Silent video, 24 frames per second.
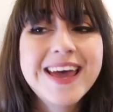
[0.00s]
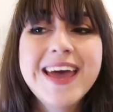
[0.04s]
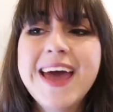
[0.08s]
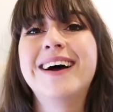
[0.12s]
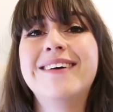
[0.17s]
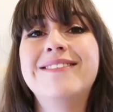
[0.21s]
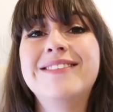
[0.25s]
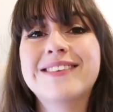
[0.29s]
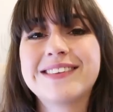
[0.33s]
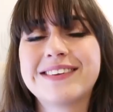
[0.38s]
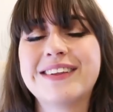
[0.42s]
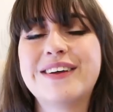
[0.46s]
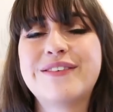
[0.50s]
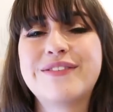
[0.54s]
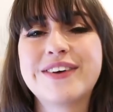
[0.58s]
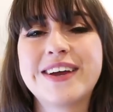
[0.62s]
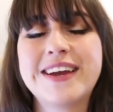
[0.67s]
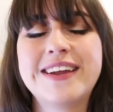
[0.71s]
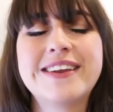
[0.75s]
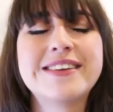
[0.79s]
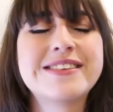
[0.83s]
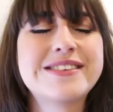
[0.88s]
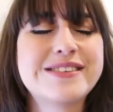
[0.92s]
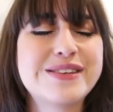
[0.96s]
I'm just loving
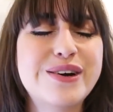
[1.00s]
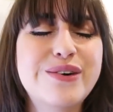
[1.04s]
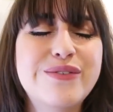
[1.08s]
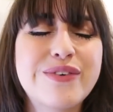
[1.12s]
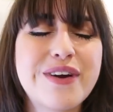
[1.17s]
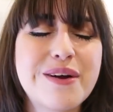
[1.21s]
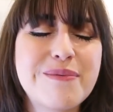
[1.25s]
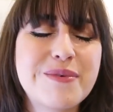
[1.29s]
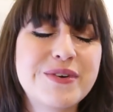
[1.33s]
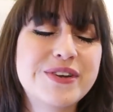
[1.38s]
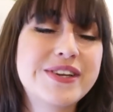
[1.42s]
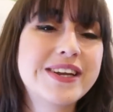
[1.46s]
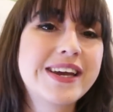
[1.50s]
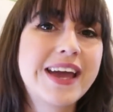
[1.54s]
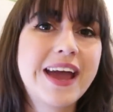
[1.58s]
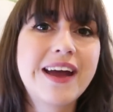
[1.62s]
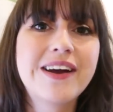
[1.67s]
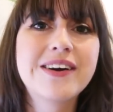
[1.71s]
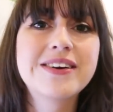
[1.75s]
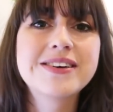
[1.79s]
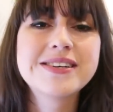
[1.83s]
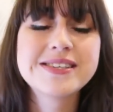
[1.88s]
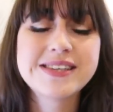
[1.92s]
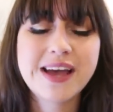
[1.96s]
it so very much. The
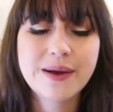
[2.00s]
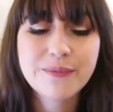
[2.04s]
characters,